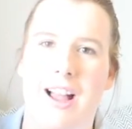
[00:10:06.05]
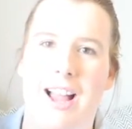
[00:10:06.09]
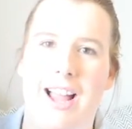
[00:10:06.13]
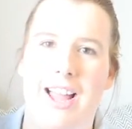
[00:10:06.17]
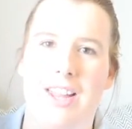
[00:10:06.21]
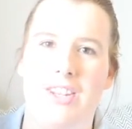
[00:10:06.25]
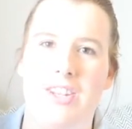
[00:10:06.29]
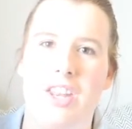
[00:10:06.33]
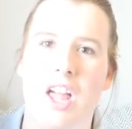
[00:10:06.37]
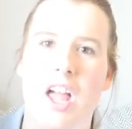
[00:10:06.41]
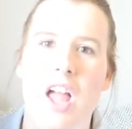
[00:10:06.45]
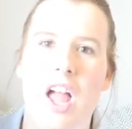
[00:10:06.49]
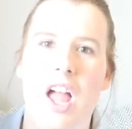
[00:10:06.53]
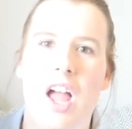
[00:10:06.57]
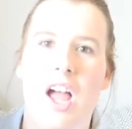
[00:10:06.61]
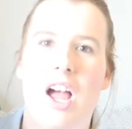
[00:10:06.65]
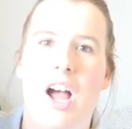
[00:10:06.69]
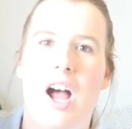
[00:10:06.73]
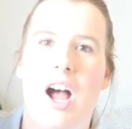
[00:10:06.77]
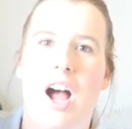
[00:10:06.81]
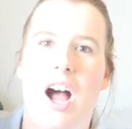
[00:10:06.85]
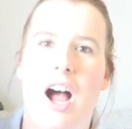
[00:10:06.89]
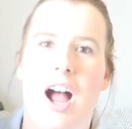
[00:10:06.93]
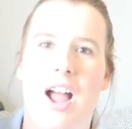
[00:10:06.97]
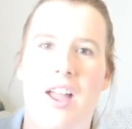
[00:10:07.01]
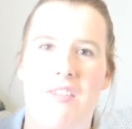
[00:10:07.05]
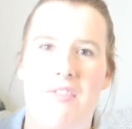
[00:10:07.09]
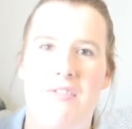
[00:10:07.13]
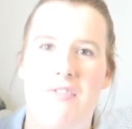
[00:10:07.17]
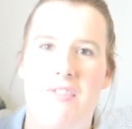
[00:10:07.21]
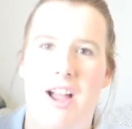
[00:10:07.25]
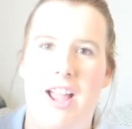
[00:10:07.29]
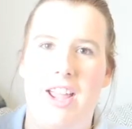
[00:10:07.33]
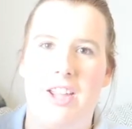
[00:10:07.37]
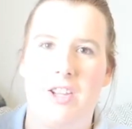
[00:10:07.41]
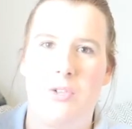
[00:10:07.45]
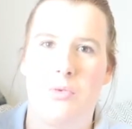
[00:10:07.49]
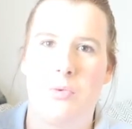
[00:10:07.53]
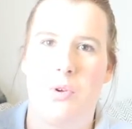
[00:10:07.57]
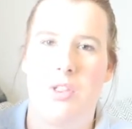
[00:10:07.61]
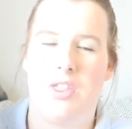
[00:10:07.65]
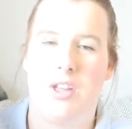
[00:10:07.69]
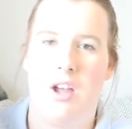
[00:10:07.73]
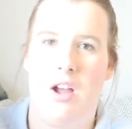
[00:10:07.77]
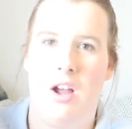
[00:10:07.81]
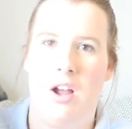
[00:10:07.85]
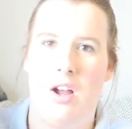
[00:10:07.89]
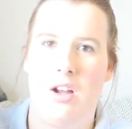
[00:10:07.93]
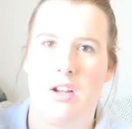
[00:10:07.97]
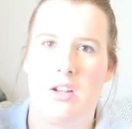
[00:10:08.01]
And I find with
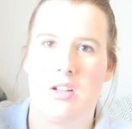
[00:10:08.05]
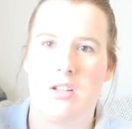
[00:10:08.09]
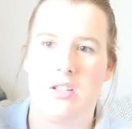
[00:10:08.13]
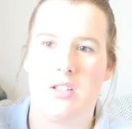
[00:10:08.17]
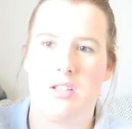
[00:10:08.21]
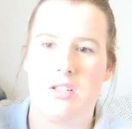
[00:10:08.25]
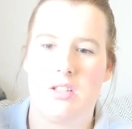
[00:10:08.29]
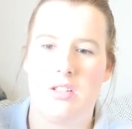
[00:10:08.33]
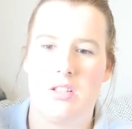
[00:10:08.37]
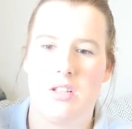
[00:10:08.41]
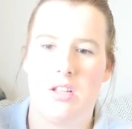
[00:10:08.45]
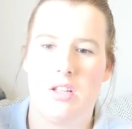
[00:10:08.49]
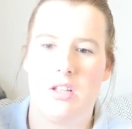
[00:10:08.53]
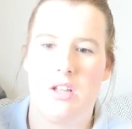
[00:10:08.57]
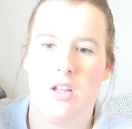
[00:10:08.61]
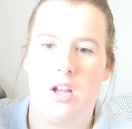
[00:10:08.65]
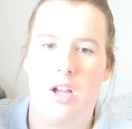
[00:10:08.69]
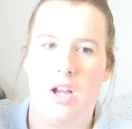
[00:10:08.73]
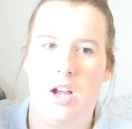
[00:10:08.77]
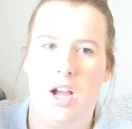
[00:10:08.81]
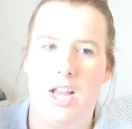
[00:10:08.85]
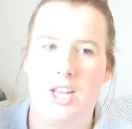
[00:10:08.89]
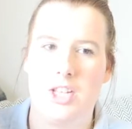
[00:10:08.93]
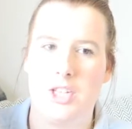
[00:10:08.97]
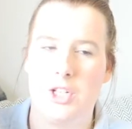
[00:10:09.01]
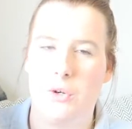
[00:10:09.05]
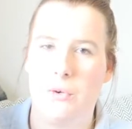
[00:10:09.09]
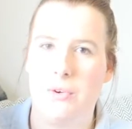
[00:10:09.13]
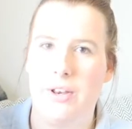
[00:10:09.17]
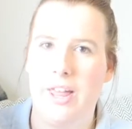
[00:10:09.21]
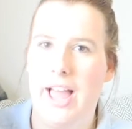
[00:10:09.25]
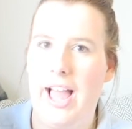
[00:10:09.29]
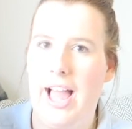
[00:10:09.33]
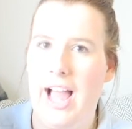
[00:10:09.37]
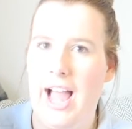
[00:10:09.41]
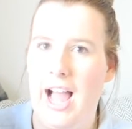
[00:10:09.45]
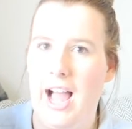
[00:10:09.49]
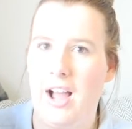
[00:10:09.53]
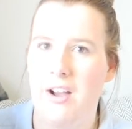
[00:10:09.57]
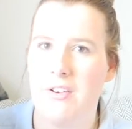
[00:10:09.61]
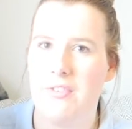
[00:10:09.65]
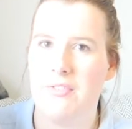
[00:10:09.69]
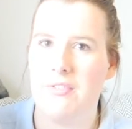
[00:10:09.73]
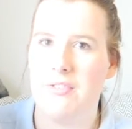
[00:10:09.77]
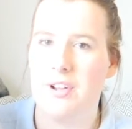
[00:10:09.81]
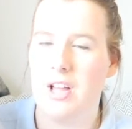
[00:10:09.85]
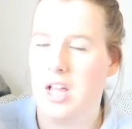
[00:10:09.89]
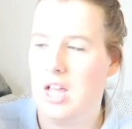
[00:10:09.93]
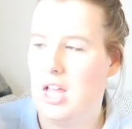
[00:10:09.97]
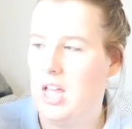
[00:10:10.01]
Uggs, I don't have
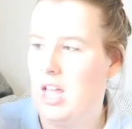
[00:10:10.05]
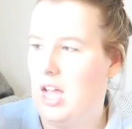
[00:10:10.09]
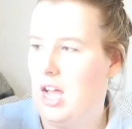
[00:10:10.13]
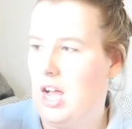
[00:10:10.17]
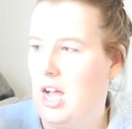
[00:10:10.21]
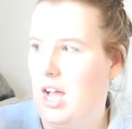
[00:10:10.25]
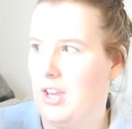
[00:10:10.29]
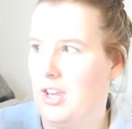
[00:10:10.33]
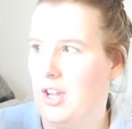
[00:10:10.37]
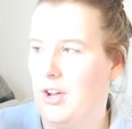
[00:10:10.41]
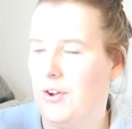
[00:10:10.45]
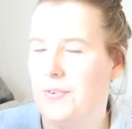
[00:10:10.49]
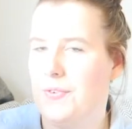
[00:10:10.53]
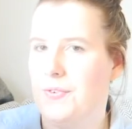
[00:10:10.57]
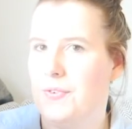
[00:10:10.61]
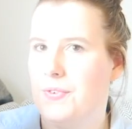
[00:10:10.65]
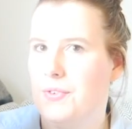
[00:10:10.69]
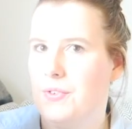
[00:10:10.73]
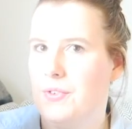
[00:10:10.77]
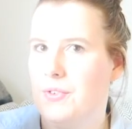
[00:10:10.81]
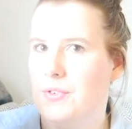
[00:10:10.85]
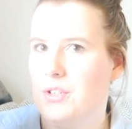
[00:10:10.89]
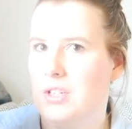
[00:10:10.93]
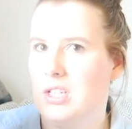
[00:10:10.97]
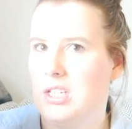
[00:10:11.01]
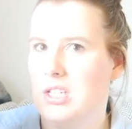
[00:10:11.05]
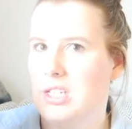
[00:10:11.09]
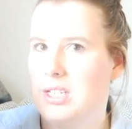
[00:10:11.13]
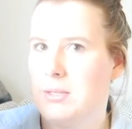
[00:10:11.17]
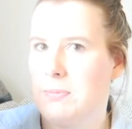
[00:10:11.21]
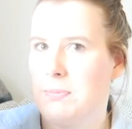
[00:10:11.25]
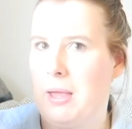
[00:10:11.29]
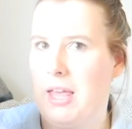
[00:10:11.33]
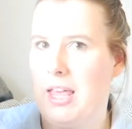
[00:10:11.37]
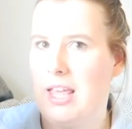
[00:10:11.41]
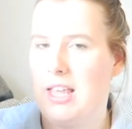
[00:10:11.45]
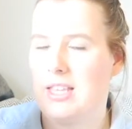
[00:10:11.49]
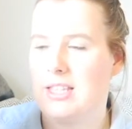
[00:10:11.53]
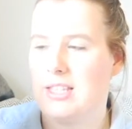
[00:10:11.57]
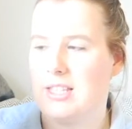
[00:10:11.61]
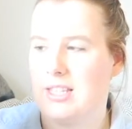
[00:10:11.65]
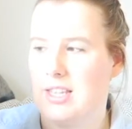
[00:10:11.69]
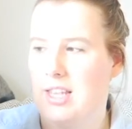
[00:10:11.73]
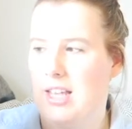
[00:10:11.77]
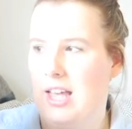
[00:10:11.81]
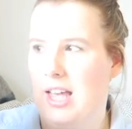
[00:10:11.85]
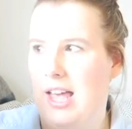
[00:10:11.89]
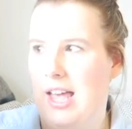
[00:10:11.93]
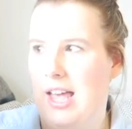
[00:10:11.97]
enough space